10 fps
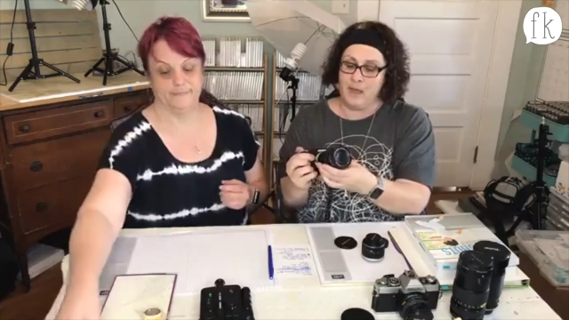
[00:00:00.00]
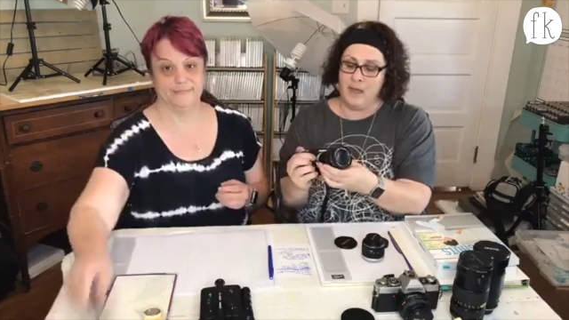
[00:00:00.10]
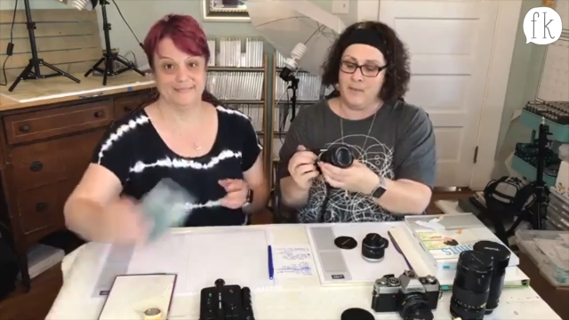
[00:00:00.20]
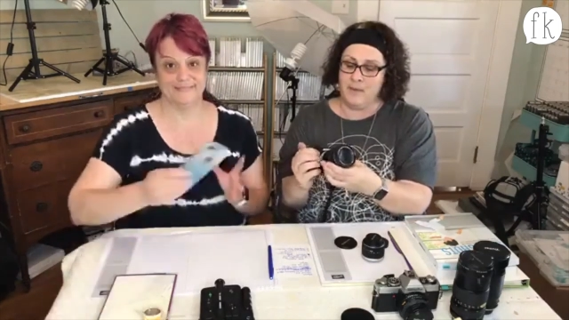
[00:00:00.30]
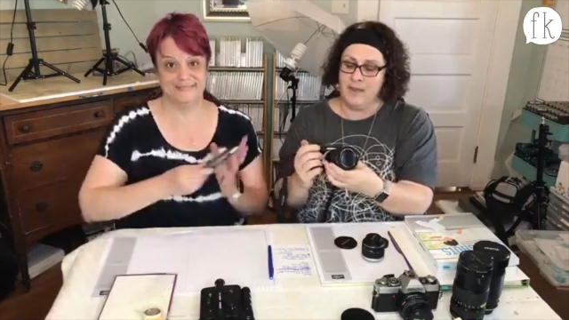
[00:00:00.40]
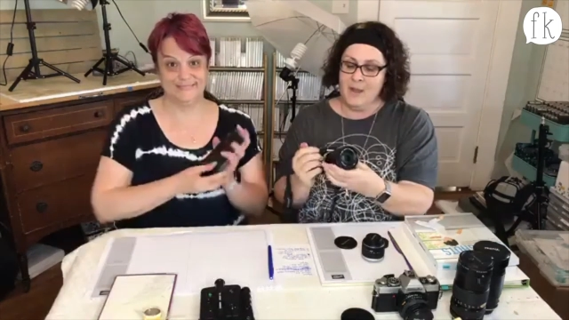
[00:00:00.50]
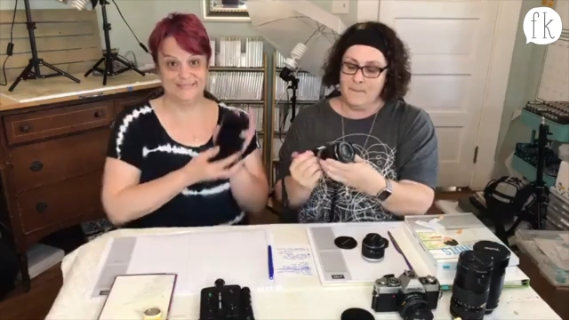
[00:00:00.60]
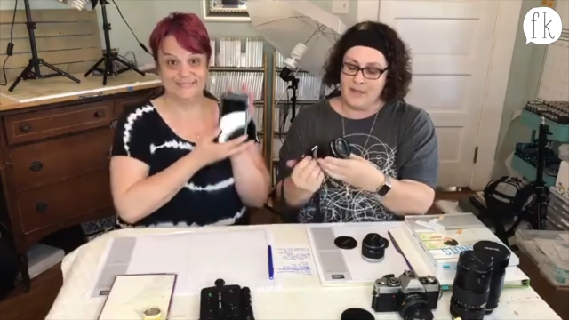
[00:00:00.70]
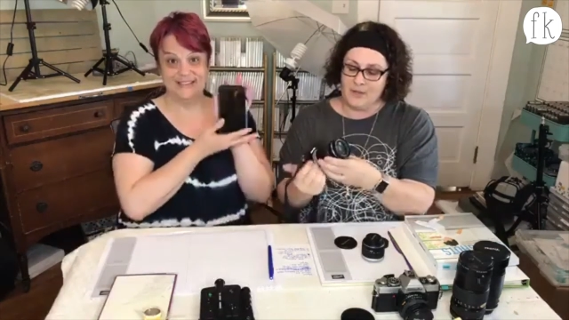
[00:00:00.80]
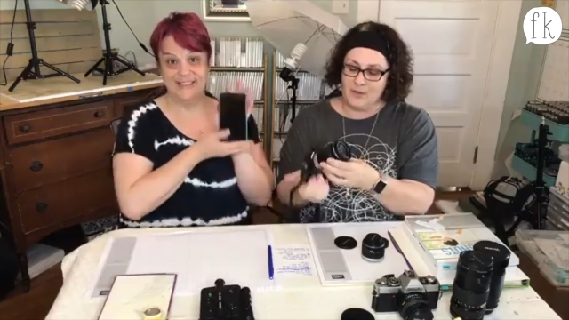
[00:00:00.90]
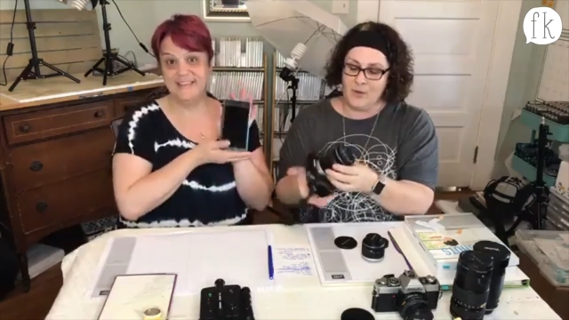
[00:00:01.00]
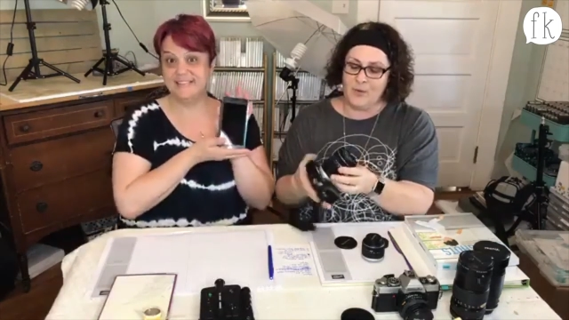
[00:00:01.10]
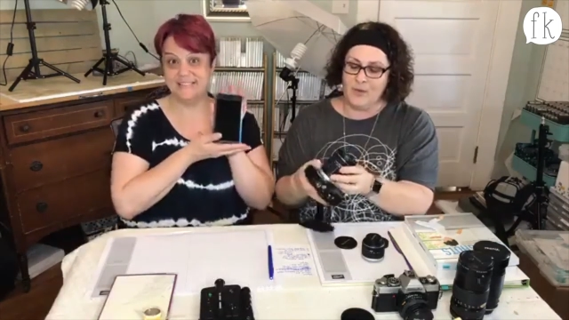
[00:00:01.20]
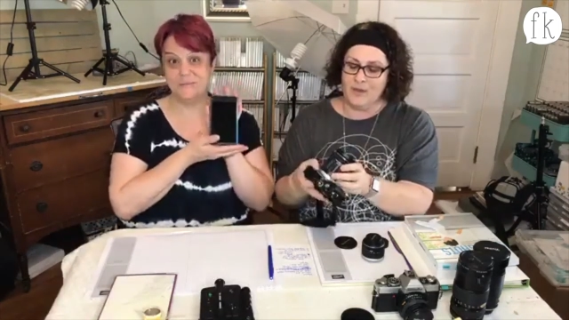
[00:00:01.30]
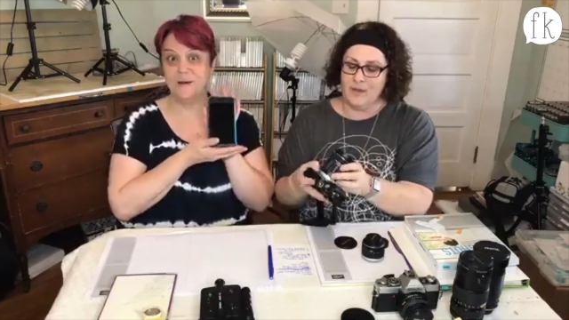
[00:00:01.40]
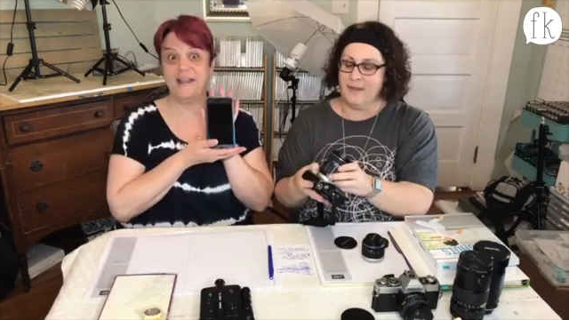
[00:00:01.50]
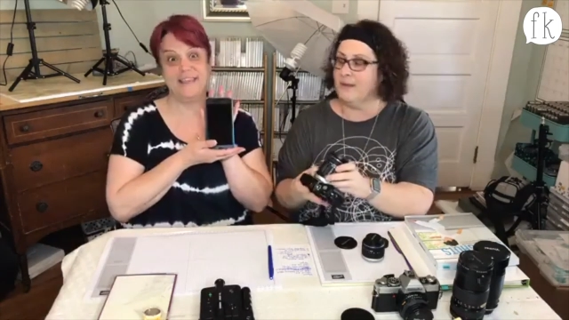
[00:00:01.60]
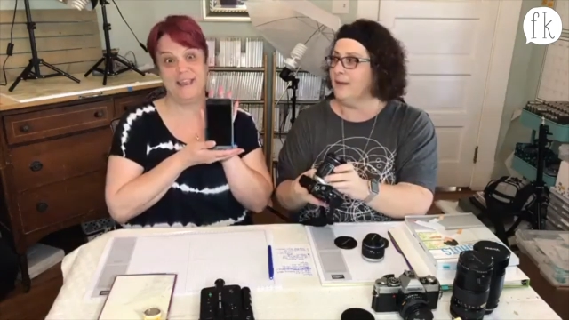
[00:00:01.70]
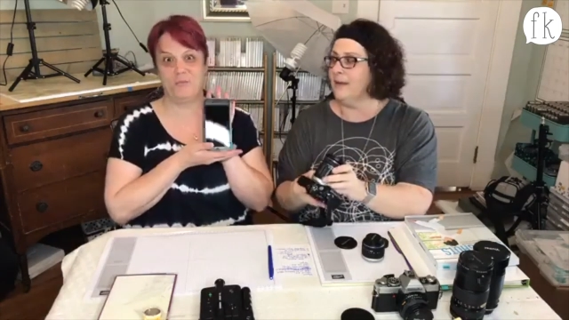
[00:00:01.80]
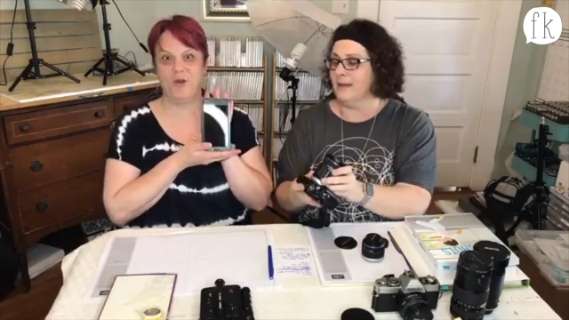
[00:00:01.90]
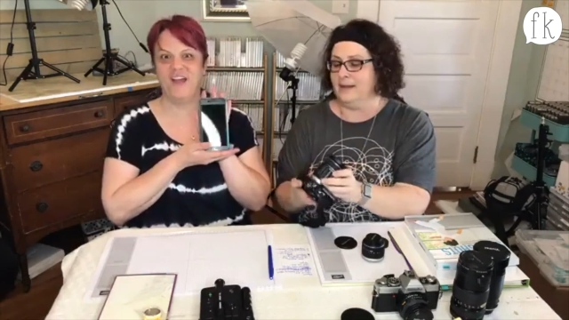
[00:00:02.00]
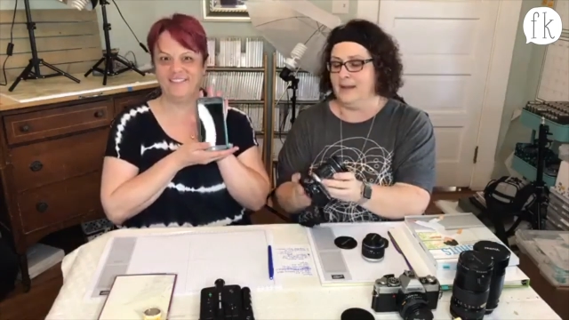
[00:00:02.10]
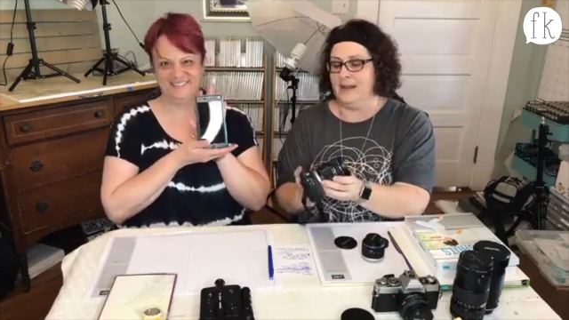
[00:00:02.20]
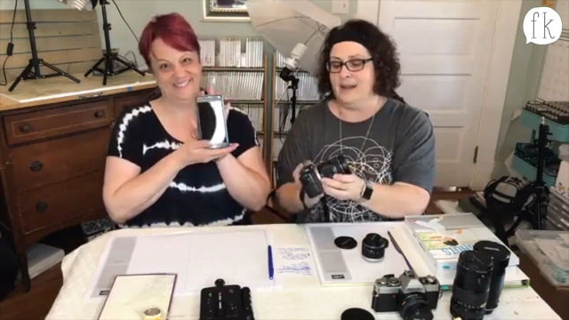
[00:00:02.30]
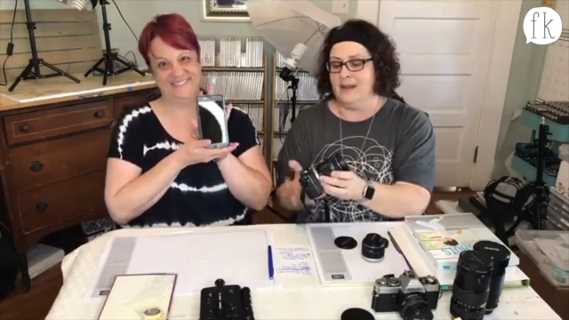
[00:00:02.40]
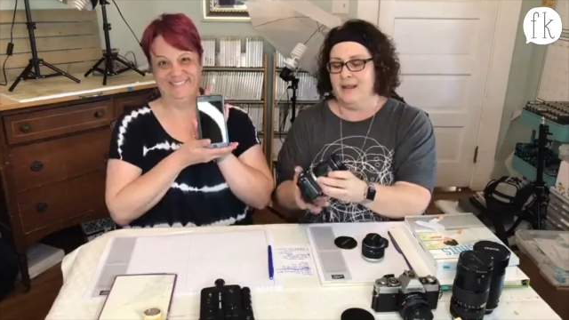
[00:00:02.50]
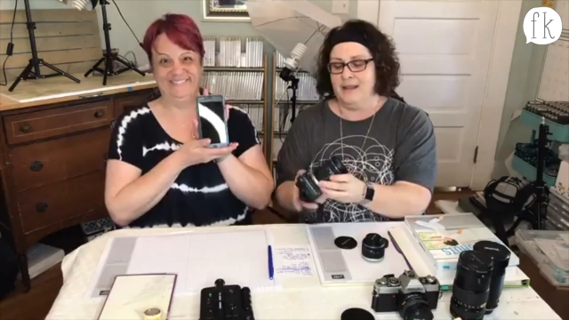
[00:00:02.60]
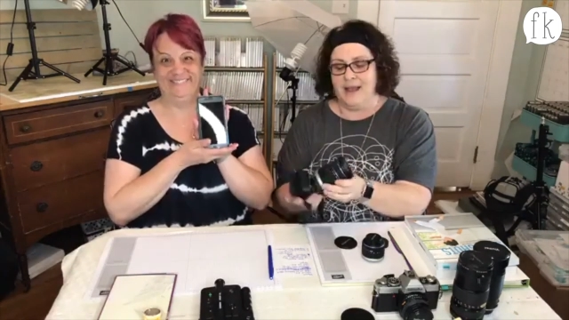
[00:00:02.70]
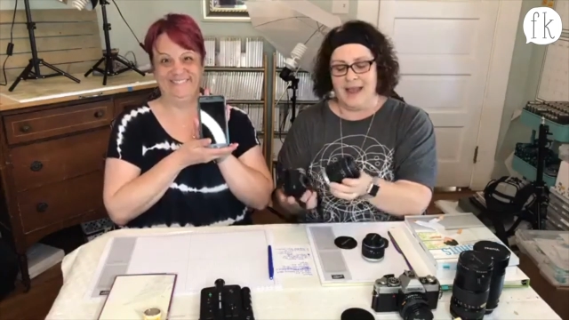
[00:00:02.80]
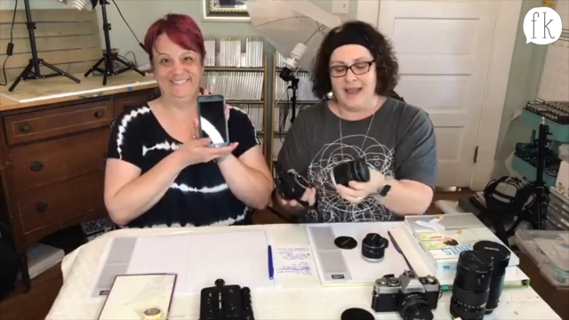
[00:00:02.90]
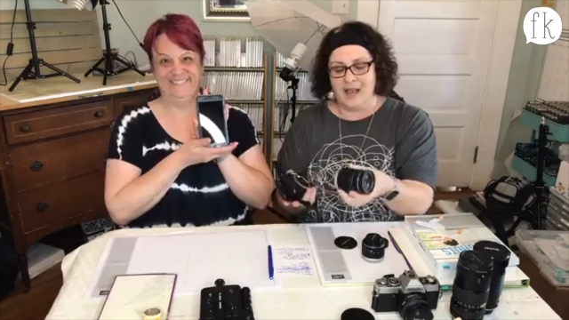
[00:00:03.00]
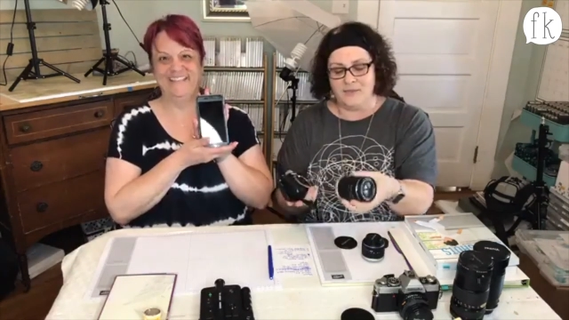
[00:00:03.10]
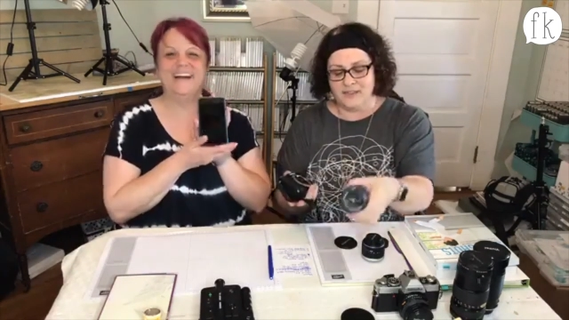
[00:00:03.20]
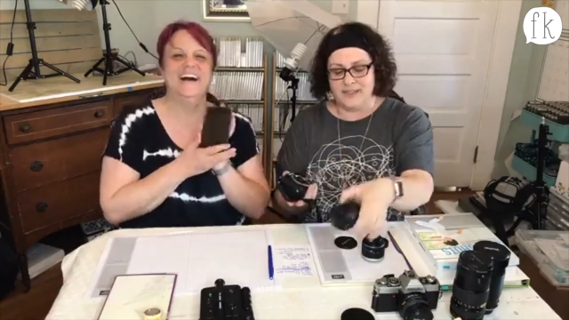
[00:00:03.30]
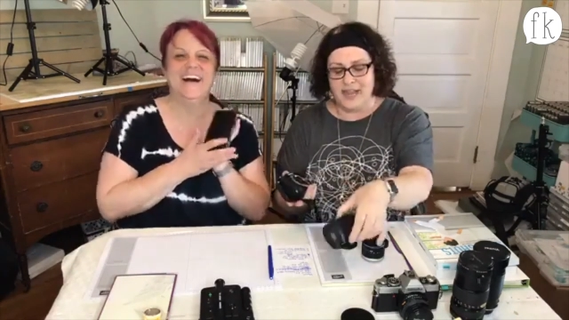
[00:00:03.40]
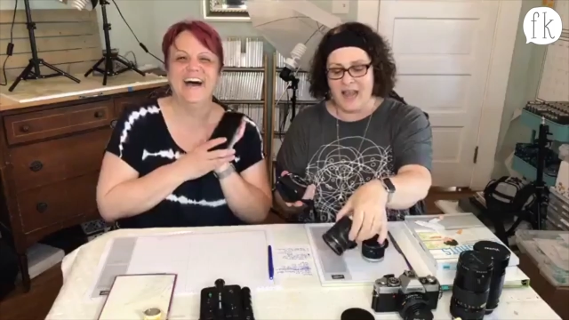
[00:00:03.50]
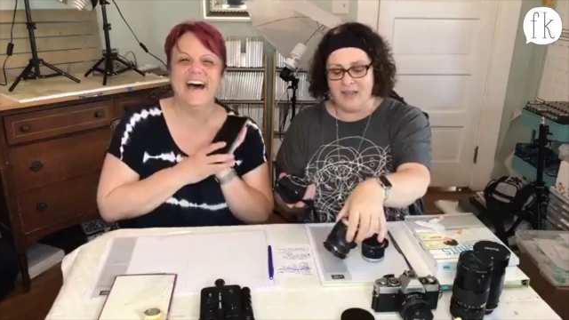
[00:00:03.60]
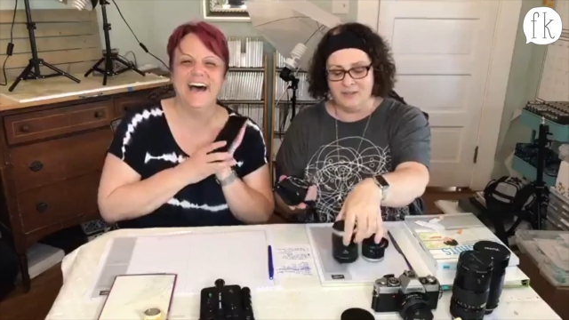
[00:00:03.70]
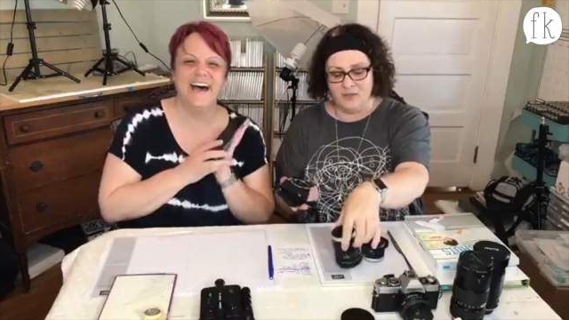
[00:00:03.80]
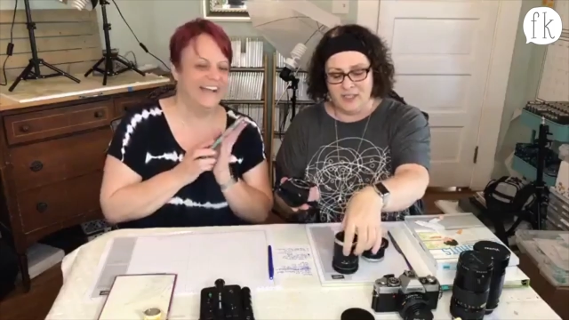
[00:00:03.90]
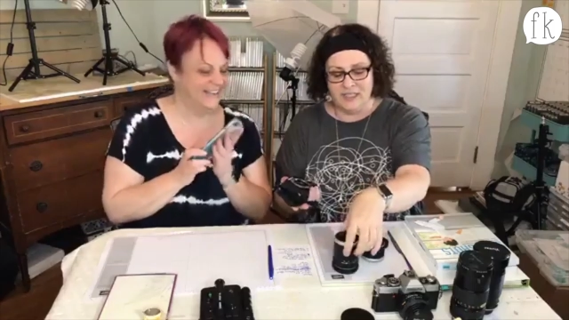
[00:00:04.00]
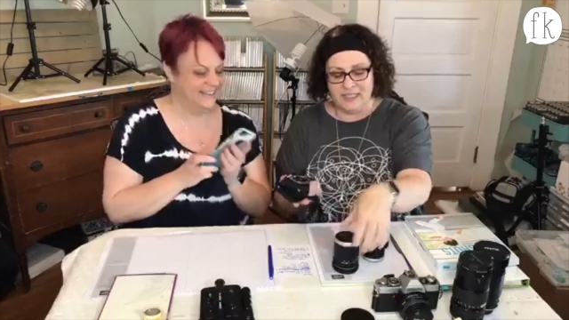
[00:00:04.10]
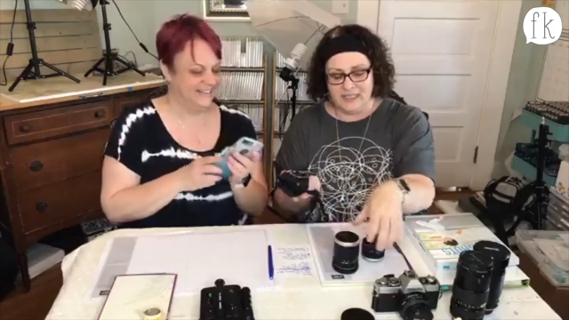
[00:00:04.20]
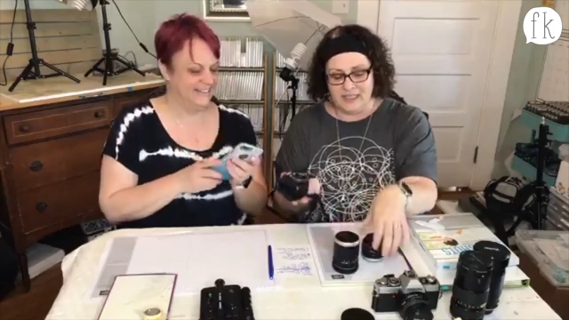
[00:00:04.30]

Speaker 1: Um, but you know, this is my camera. I have to say, I really